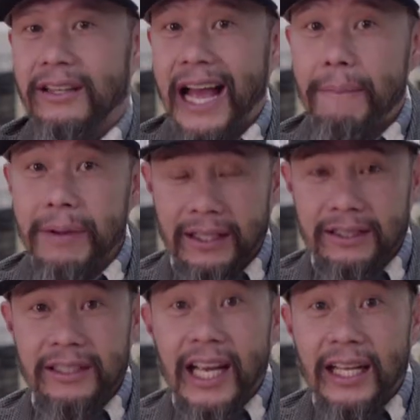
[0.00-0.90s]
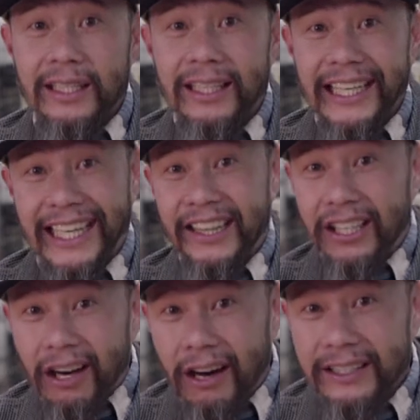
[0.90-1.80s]
That being said, in the
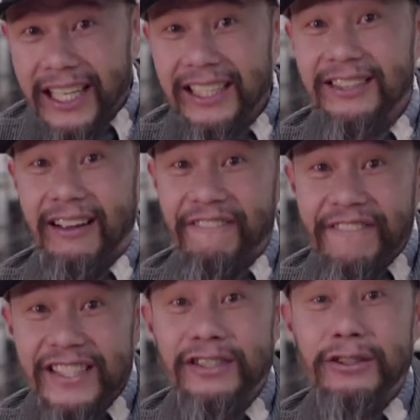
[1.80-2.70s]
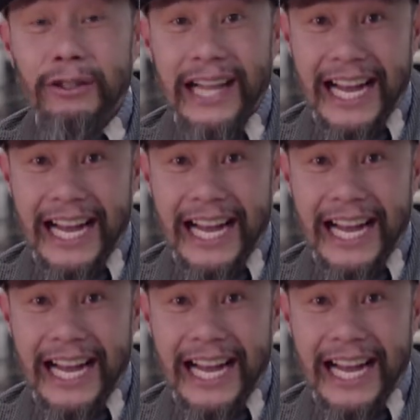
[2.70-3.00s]
context of physical